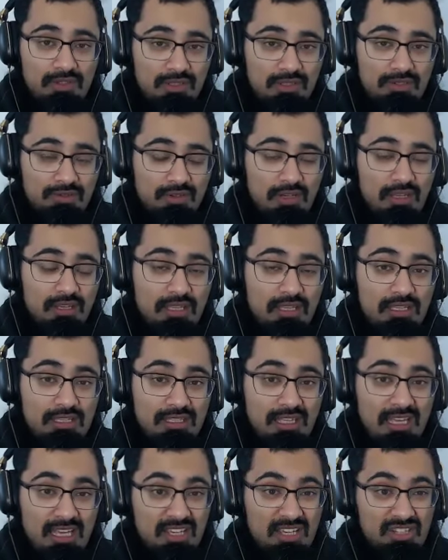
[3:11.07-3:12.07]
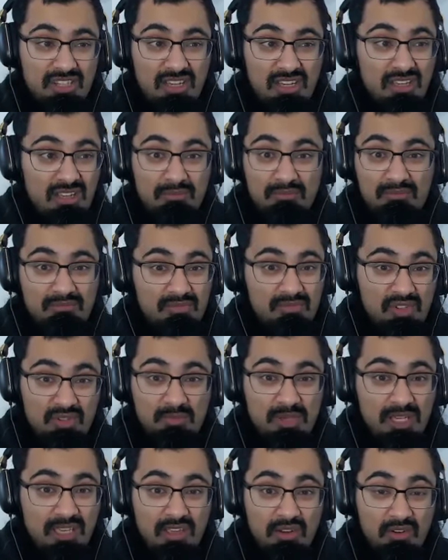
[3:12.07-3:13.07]
to your trainees that actually I am
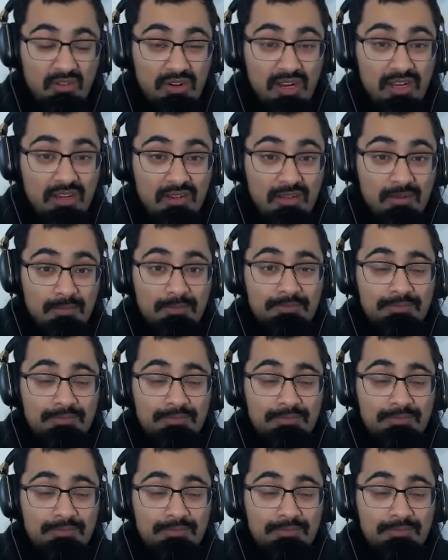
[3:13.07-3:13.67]
just picking it on random.